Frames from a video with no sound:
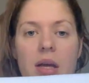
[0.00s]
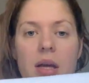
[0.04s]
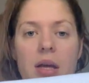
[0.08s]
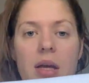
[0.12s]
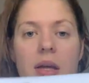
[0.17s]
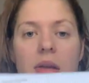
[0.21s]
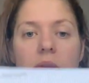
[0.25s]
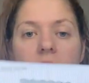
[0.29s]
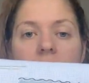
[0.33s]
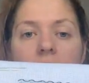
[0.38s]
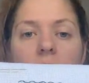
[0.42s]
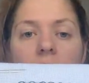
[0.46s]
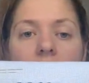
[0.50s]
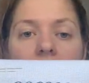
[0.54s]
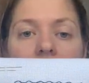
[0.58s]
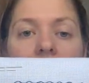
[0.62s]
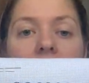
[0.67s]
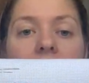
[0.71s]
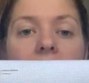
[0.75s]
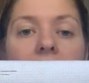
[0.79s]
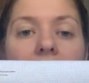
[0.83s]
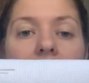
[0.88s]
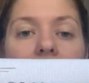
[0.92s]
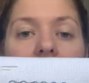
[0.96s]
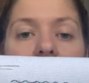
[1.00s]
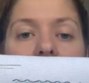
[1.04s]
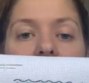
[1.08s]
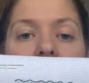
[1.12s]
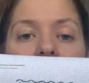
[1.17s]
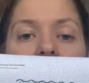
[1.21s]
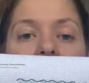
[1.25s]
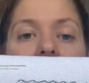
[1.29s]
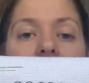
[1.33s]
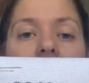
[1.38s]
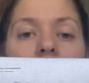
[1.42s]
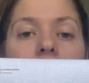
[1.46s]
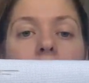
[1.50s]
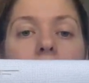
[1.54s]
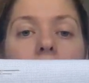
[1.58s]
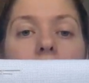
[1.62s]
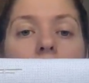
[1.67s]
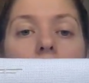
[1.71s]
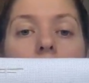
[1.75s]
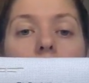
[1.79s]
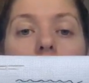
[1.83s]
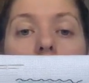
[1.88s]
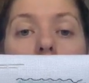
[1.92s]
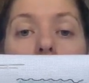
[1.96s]
either way, I
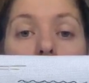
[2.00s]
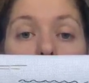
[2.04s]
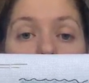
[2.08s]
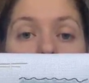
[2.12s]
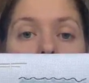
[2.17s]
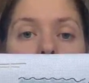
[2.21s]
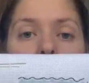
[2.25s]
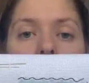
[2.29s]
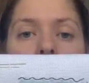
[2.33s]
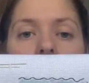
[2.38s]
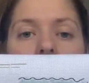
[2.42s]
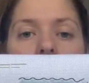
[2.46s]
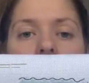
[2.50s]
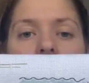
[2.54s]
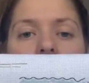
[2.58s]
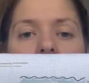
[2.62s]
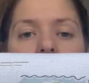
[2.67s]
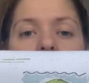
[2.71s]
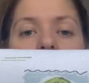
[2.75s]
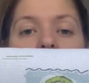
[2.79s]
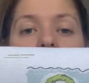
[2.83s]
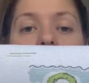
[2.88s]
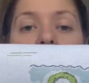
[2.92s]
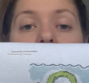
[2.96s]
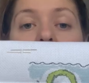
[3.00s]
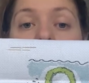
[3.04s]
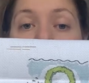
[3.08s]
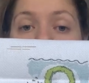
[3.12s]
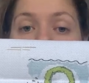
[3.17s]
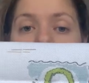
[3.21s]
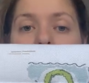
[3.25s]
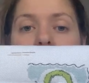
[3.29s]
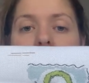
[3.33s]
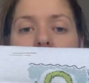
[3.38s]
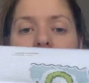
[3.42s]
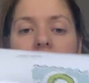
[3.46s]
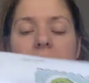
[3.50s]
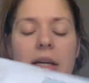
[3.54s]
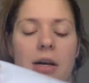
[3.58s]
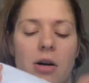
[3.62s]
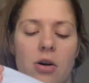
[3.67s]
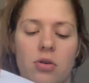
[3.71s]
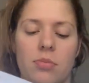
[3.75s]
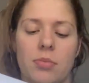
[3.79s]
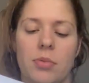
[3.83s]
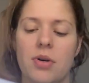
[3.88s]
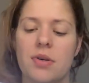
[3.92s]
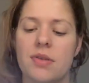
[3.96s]
am almost, like literally
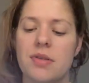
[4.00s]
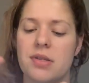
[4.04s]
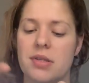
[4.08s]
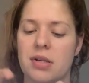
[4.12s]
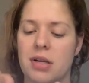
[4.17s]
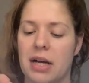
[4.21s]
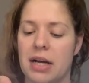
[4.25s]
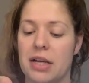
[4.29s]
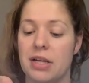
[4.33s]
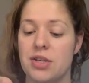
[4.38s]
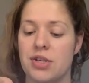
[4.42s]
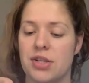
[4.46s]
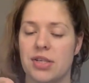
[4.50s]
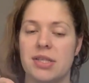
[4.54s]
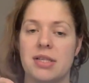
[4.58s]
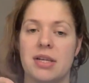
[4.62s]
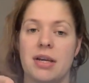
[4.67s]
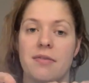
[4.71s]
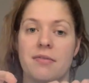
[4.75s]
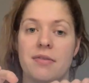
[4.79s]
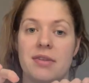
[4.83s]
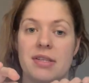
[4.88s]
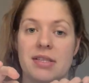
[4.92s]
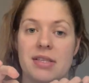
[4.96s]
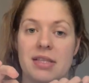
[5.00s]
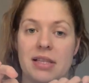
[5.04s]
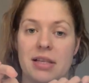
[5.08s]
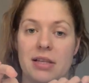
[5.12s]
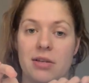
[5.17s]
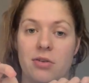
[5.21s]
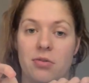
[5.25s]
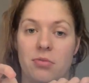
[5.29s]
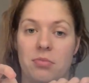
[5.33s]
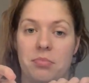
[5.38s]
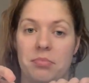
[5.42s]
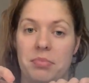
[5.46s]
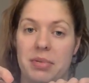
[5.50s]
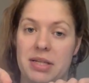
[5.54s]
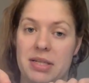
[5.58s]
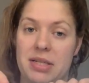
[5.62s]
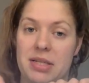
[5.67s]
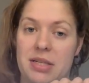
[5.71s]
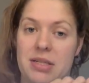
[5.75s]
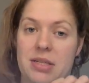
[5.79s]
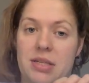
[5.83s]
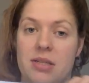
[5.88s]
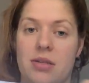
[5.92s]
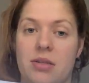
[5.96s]
almost, I just have this little bit
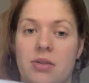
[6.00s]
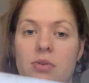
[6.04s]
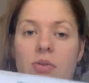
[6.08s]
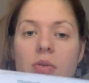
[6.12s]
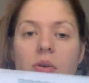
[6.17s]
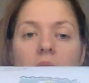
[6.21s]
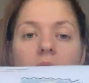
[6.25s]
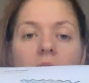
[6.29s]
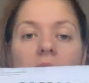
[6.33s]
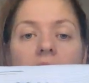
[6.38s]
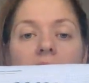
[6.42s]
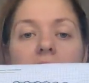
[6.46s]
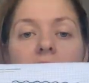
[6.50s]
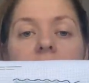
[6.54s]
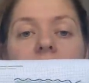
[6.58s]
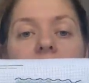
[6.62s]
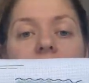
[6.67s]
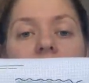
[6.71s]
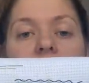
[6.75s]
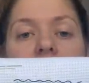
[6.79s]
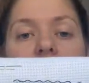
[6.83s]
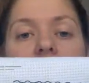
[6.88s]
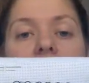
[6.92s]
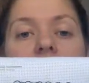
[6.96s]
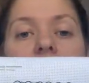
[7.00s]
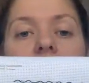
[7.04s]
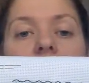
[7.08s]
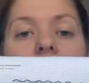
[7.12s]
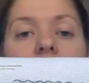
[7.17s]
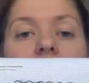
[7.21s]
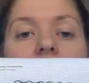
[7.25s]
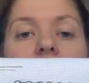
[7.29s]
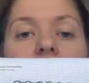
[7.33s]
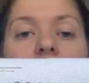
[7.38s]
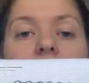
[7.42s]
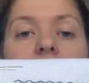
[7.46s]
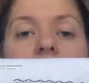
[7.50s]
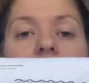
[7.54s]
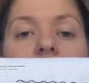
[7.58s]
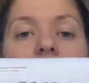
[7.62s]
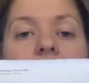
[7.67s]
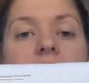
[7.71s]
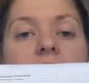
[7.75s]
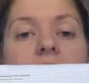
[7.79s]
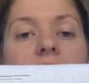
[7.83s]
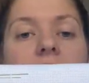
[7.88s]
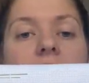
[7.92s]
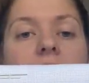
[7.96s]
to do, finished on the
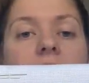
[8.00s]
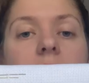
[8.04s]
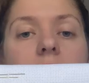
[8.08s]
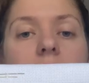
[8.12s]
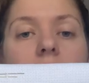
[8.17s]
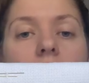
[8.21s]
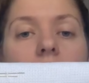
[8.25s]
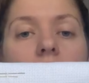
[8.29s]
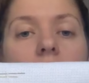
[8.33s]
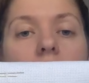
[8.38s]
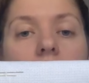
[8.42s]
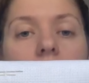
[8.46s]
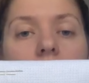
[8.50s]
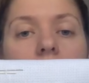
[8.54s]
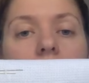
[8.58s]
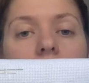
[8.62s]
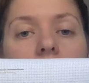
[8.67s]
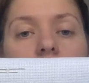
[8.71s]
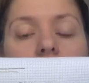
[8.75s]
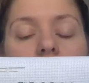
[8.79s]
center block.